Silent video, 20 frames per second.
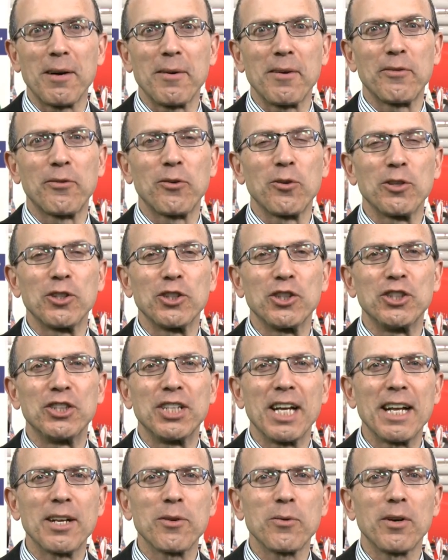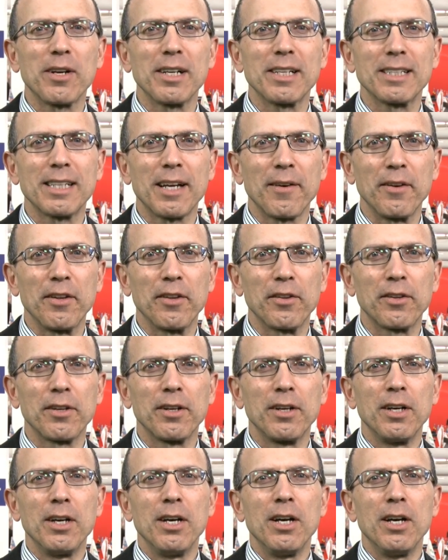comment for January 7th.